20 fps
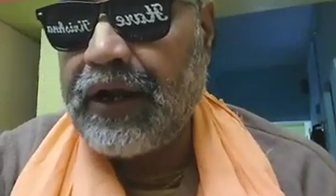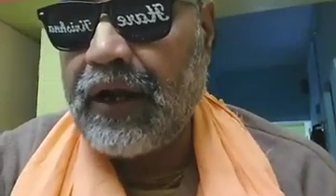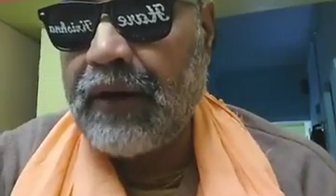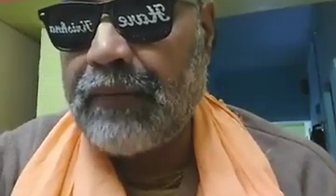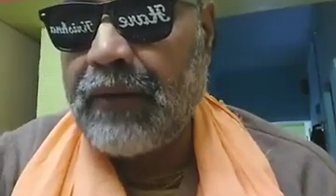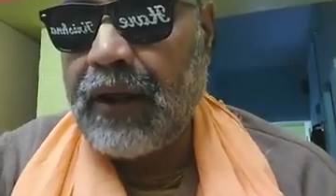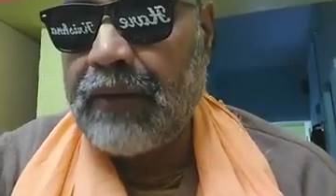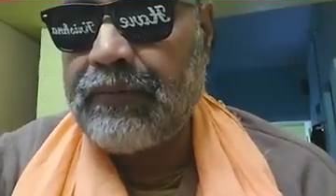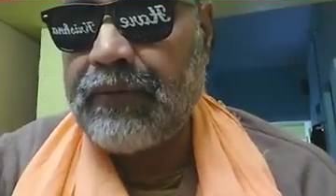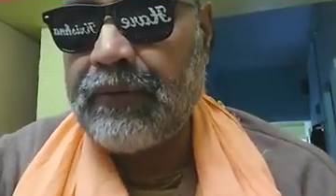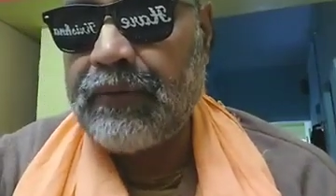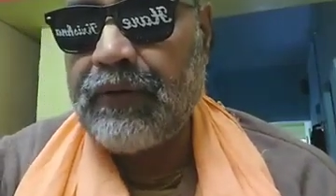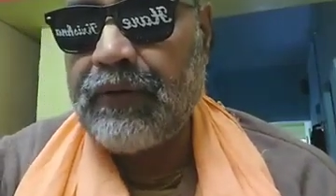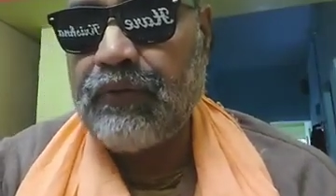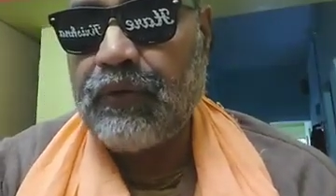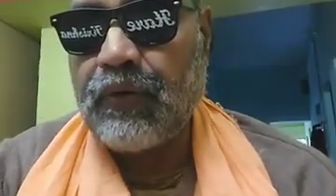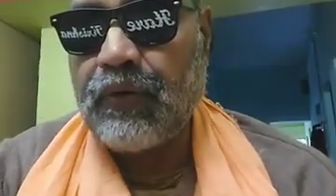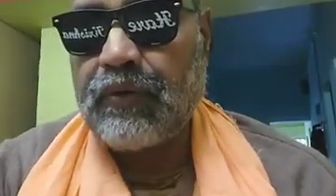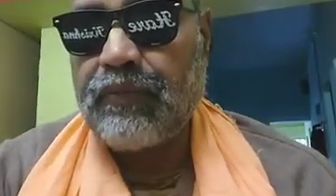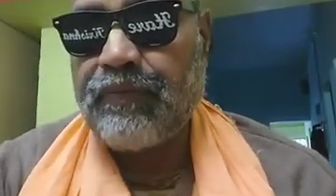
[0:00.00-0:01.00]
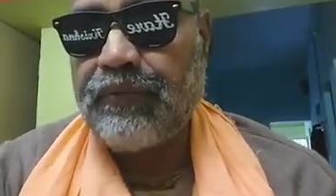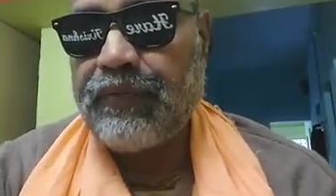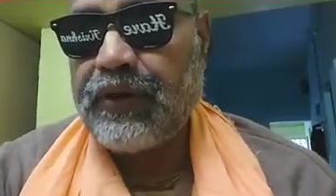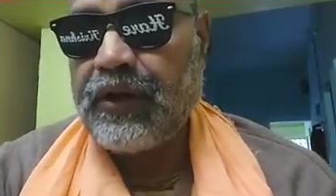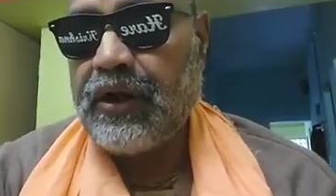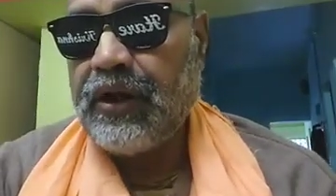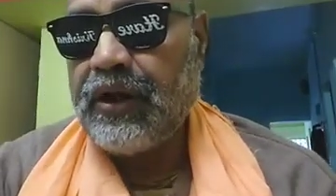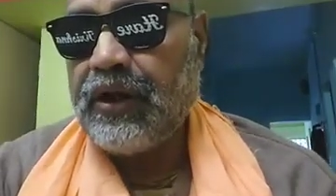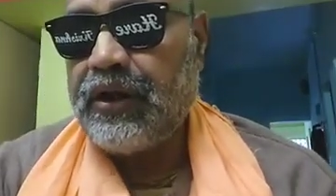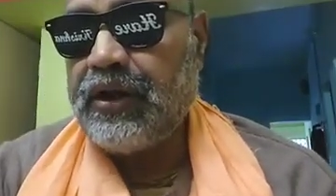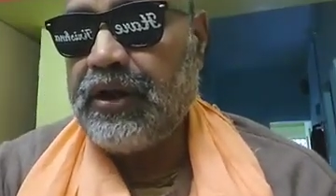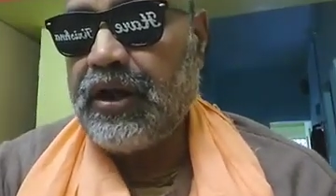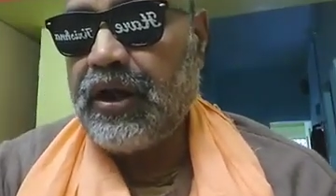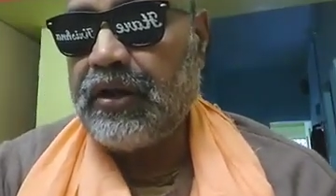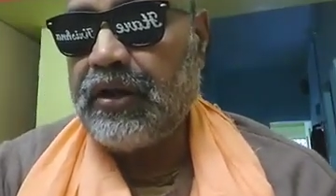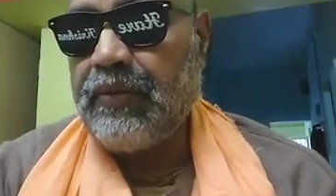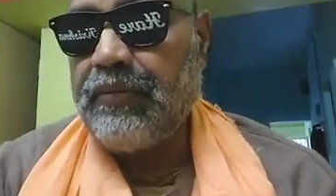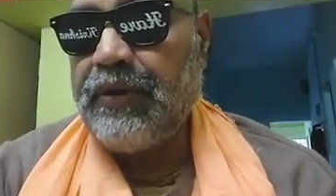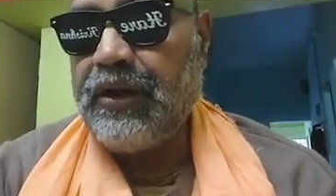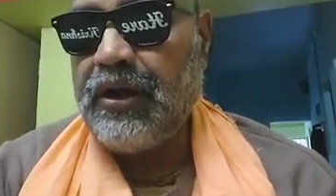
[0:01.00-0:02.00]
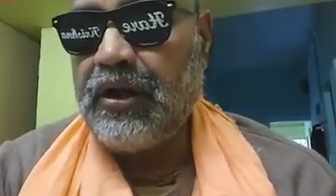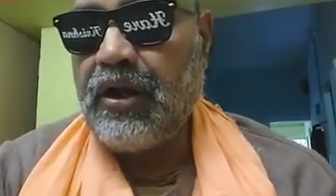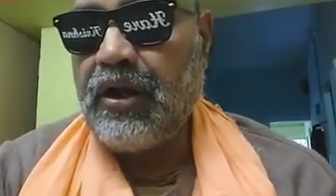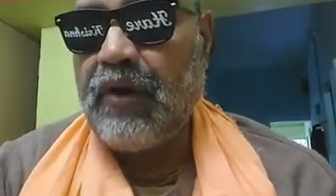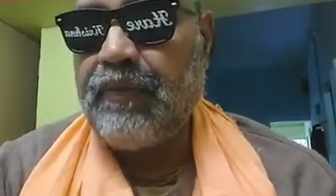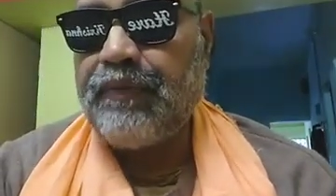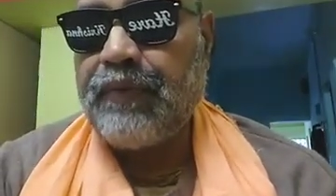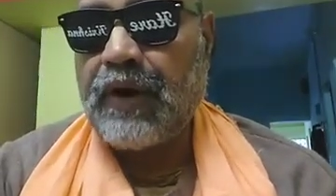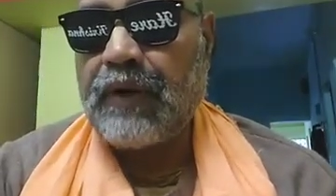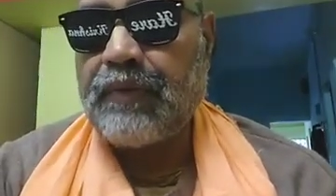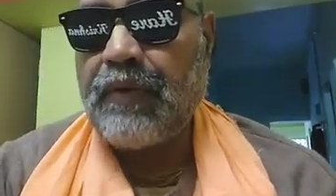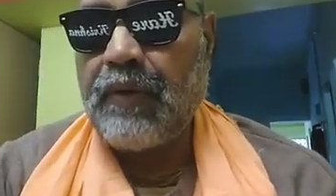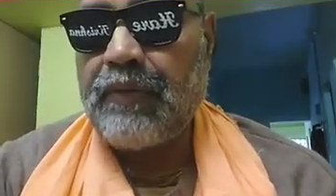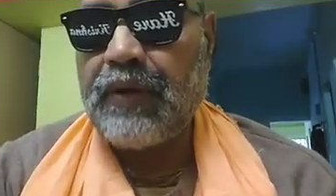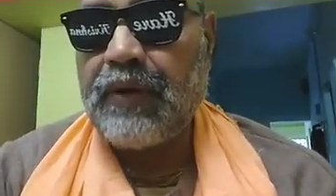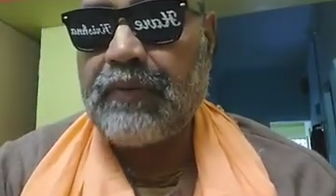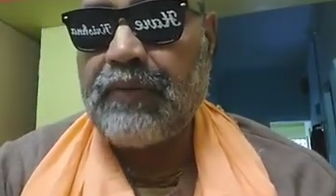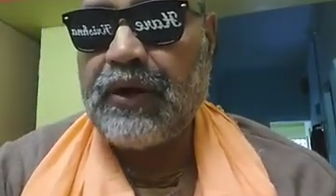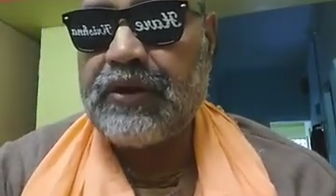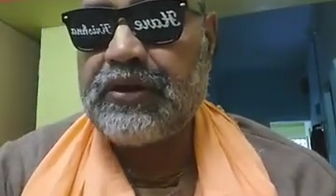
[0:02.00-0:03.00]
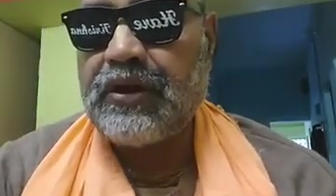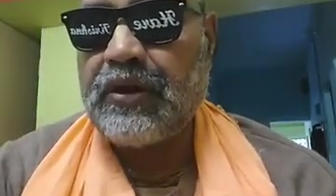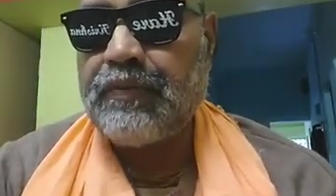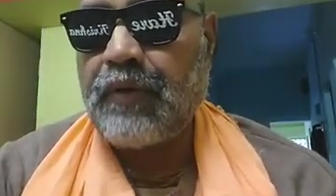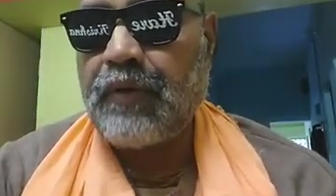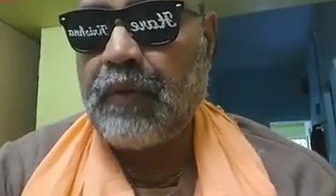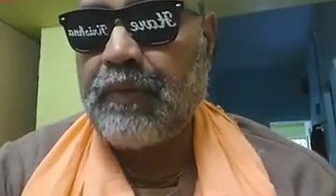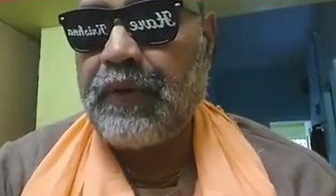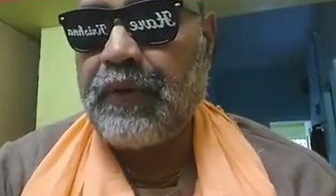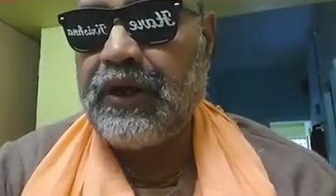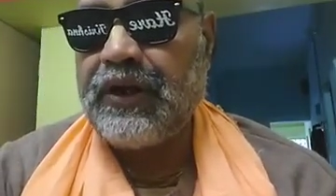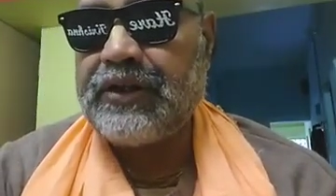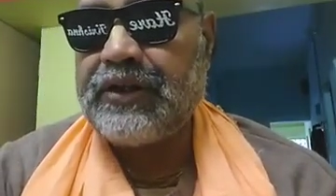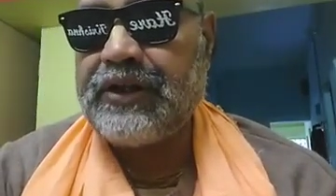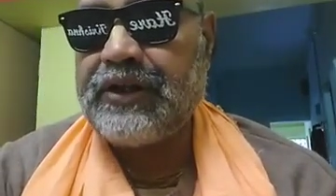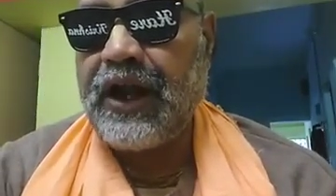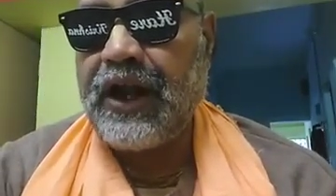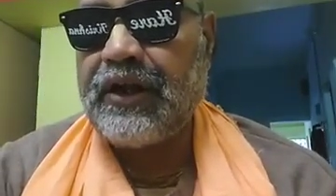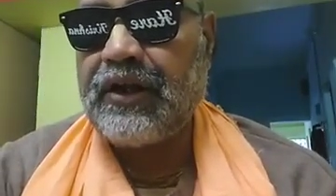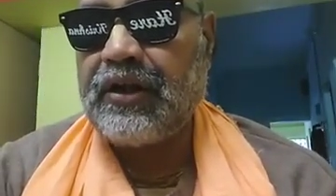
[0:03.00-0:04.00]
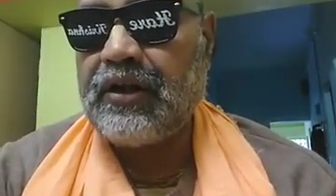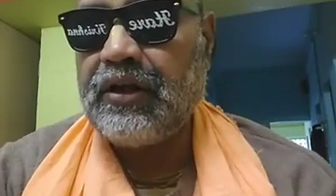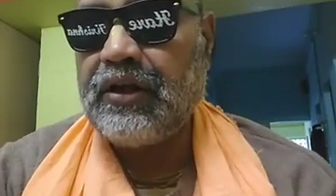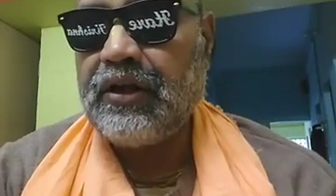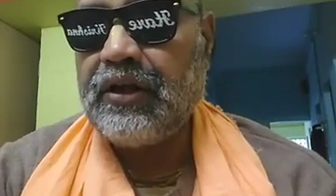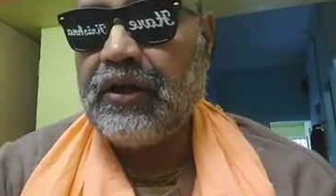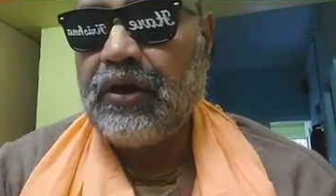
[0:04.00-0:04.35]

by me before. Here the meaning of performing bhajan properly is that